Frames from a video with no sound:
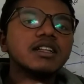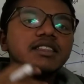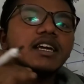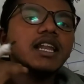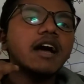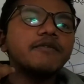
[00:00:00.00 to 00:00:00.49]

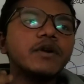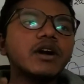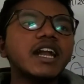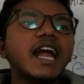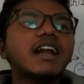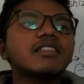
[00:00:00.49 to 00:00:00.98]
Then after
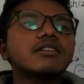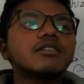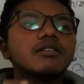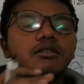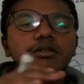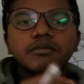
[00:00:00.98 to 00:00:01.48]
that,
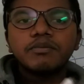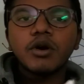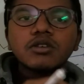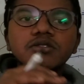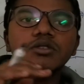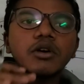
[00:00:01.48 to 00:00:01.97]
the
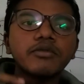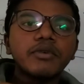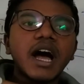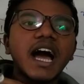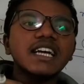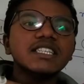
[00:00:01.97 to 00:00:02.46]
function of
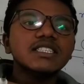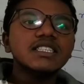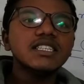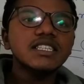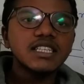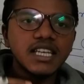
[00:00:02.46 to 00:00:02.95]

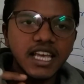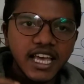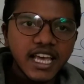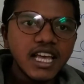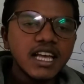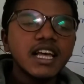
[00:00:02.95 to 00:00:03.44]

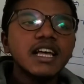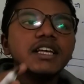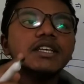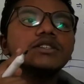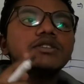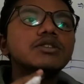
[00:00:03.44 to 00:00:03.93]
IgA
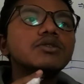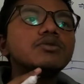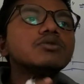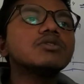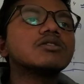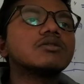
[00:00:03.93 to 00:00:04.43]
is due
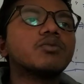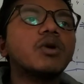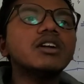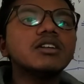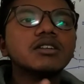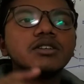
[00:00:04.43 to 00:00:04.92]
to the
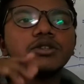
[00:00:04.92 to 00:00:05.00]
what?